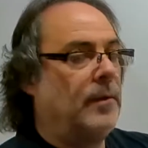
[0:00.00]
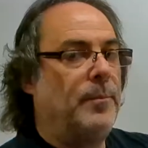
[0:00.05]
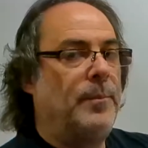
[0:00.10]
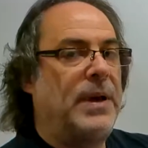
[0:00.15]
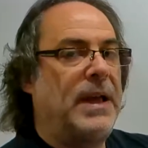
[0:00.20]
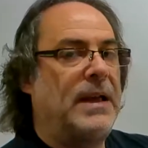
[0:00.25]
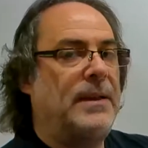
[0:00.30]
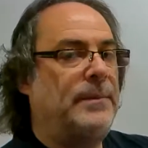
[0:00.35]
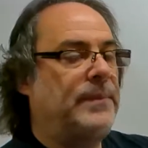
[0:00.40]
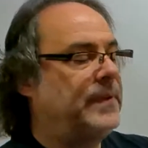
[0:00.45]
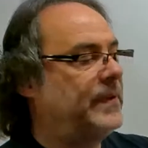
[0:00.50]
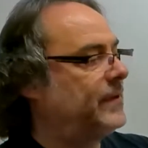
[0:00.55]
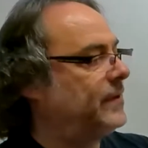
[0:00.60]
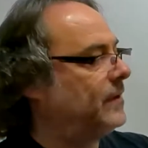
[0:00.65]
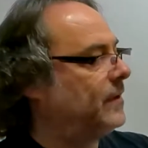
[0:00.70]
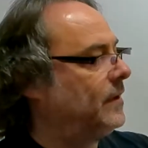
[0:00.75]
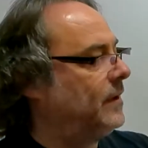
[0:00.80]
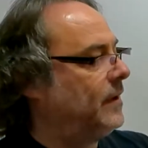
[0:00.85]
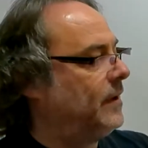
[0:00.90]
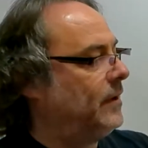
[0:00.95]
pumps
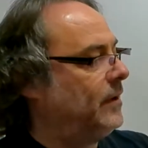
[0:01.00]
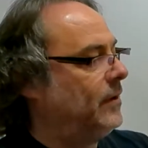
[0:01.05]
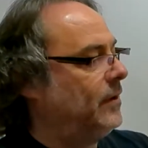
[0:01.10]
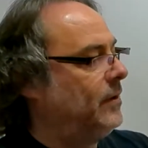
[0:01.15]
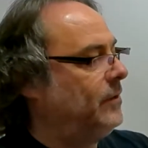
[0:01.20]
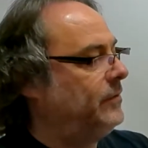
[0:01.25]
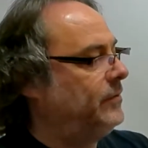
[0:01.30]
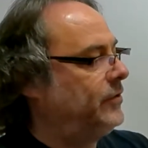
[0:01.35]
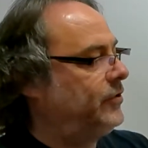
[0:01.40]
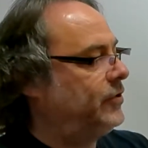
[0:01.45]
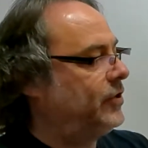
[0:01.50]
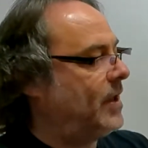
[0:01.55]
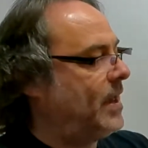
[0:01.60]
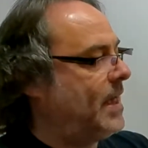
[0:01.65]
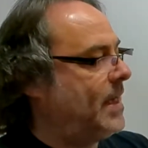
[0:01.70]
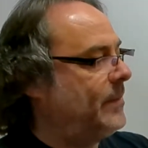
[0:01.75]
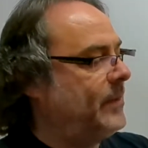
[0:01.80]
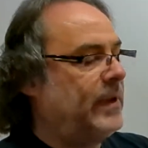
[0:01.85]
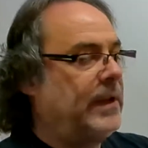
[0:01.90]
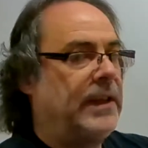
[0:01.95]
whose
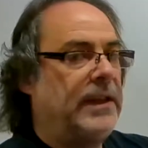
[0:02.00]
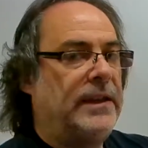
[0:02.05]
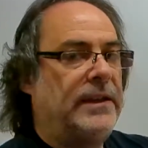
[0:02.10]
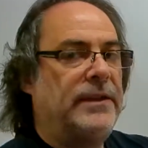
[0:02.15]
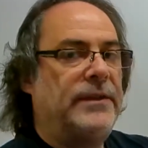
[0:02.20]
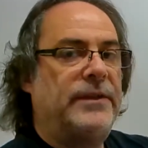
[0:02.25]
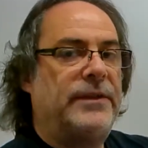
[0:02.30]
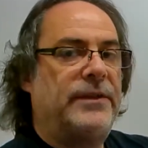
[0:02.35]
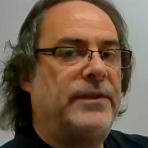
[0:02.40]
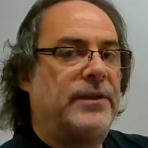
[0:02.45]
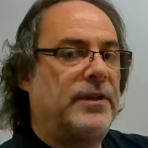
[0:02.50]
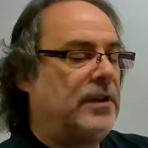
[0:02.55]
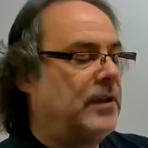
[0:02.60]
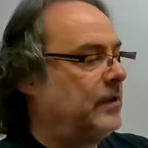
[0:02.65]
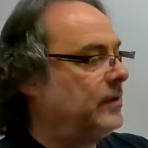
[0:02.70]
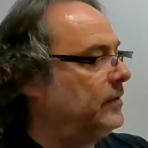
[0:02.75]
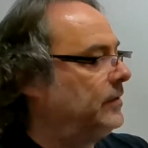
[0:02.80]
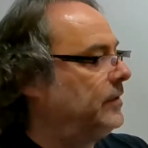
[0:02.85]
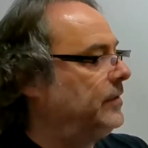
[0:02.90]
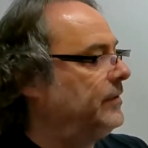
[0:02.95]
job it is
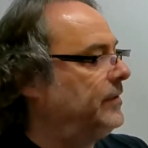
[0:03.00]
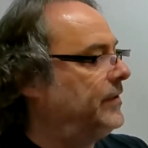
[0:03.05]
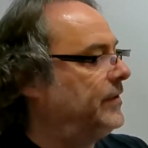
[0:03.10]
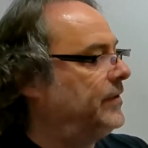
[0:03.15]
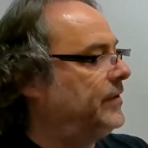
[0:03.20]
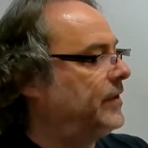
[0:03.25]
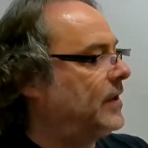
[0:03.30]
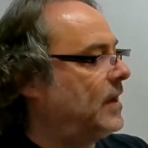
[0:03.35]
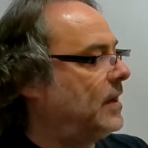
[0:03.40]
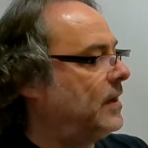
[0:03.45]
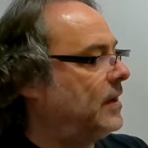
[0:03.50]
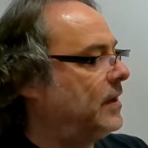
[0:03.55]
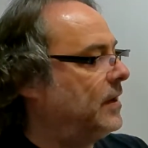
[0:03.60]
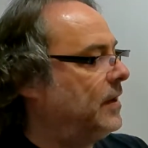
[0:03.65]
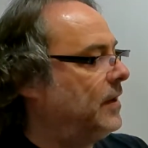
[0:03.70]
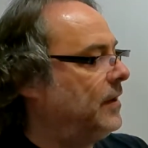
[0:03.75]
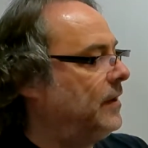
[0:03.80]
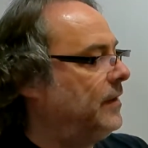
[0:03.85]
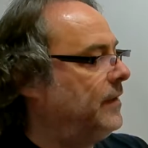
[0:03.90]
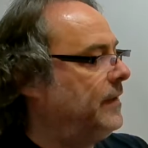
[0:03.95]
to suck
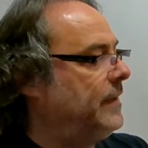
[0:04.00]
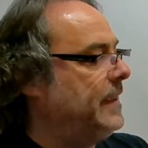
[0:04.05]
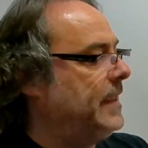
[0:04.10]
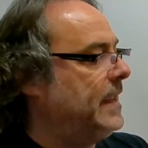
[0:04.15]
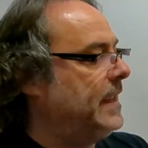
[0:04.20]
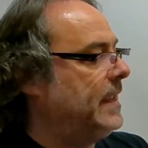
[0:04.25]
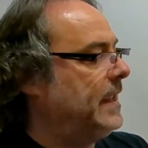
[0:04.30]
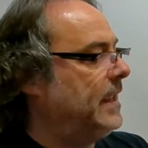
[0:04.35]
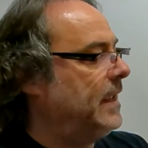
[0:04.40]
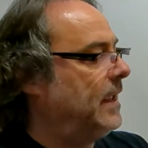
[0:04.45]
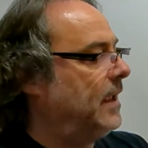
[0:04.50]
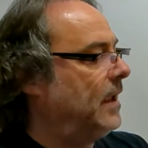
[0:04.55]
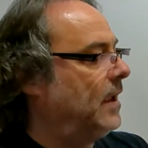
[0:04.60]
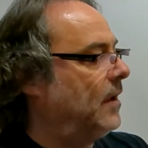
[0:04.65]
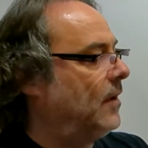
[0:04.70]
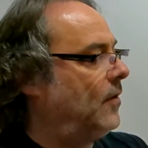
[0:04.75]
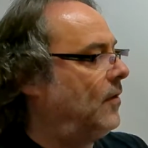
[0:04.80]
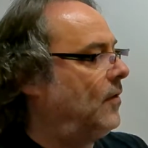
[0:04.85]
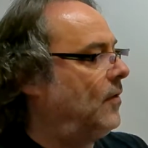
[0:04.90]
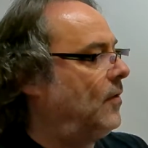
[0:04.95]
the
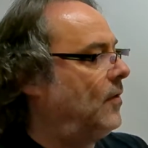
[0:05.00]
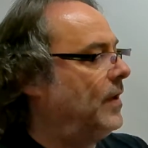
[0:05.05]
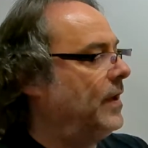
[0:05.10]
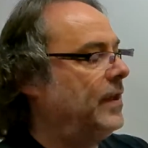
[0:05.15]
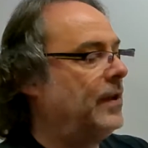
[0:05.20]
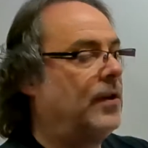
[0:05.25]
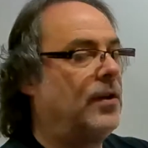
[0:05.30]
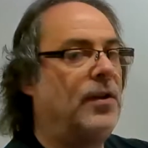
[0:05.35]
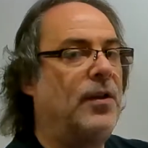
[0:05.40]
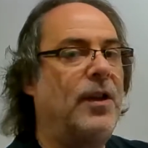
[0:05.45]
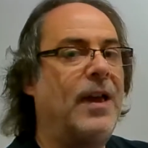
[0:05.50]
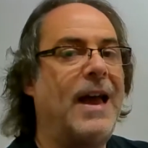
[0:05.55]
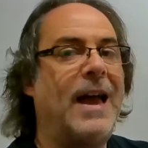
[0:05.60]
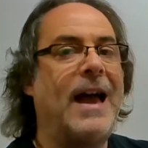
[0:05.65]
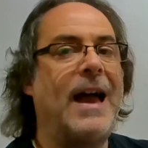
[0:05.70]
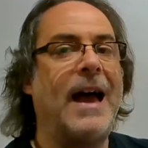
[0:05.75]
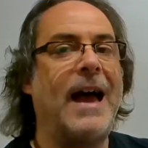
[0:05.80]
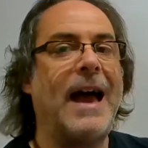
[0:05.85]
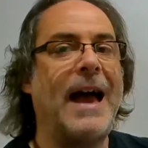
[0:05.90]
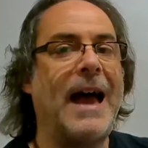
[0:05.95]
oil
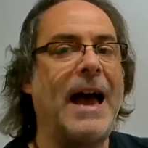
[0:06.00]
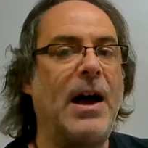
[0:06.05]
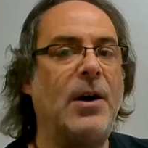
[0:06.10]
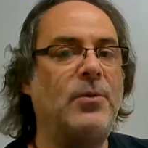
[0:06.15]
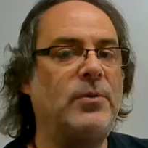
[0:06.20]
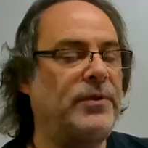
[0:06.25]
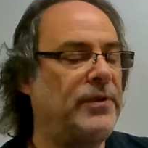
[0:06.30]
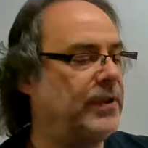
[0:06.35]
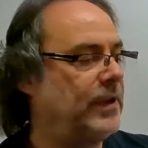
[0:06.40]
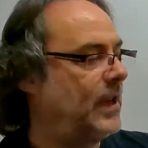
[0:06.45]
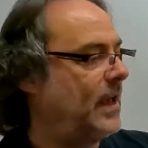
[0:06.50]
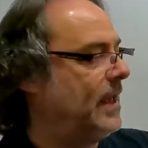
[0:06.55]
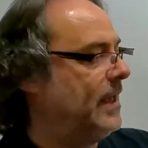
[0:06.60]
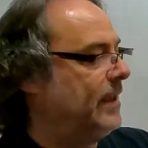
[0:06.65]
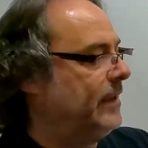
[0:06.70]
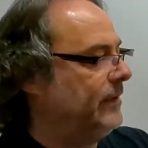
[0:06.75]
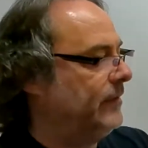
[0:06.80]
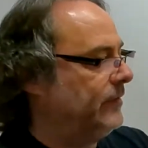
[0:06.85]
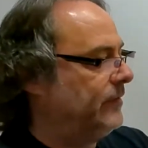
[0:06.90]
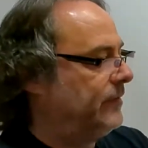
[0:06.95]
out
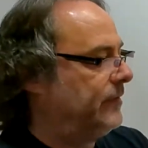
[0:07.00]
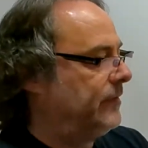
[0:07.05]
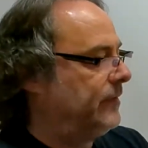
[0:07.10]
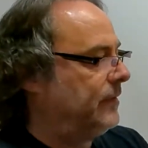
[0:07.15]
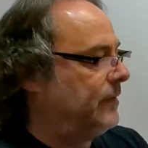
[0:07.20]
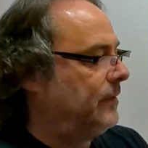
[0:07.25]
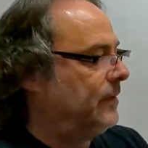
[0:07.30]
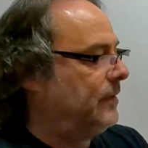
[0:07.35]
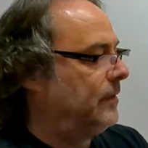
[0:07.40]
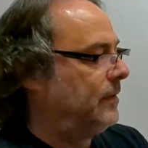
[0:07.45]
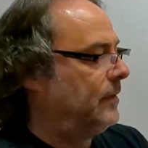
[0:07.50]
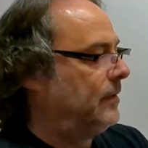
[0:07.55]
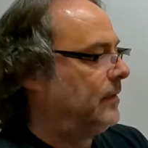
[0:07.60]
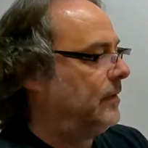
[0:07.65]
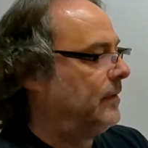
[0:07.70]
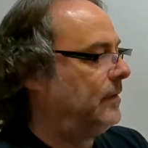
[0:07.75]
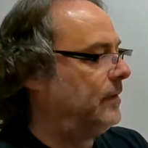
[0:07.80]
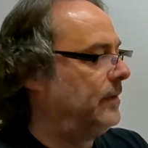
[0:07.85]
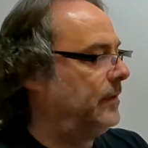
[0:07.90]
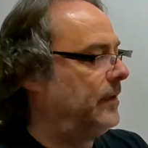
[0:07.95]
of
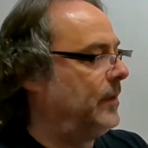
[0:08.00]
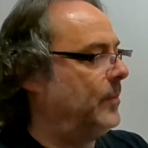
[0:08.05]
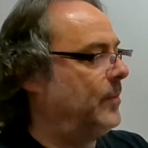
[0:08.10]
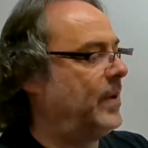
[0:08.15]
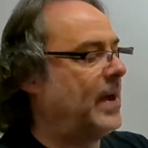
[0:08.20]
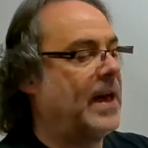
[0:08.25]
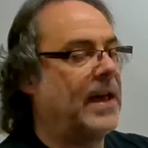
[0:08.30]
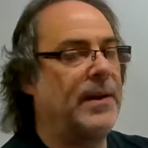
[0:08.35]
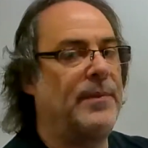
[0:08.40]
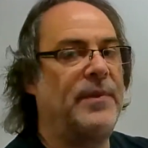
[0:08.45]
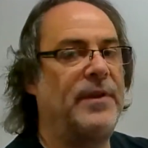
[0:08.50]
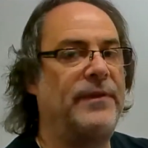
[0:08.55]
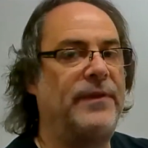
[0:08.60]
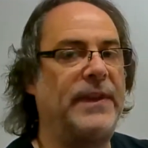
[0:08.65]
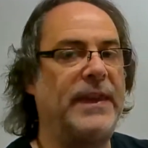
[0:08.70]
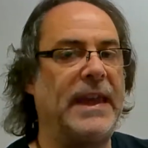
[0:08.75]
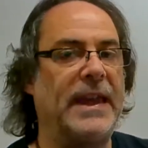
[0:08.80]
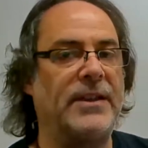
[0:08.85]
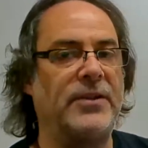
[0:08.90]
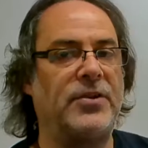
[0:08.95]
the bottom of
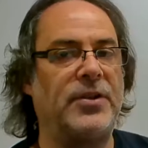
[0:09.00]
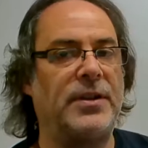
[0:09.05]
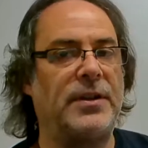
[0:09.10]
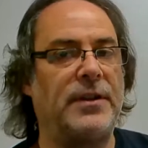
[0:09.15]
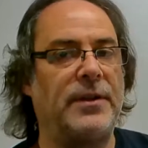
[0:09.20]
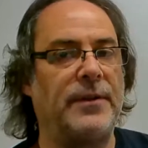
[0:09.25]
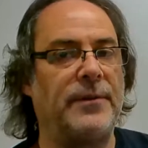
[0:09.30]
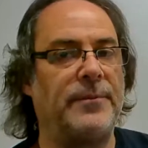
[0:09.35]
the engine